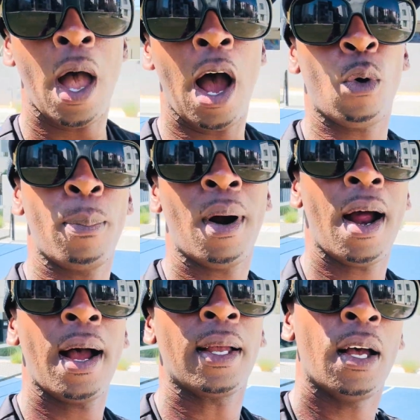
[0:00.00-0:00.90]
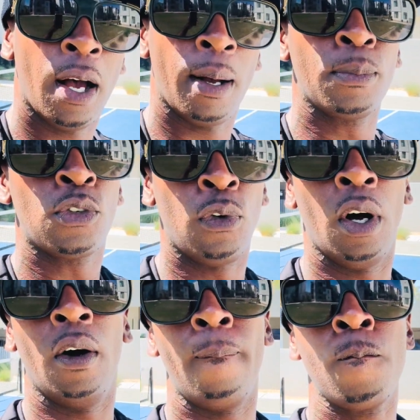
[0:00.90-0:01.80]
our pride comes
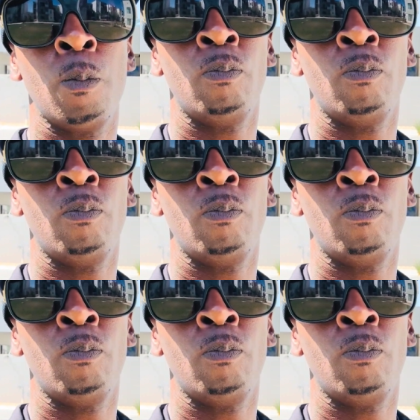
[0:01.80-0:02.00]
from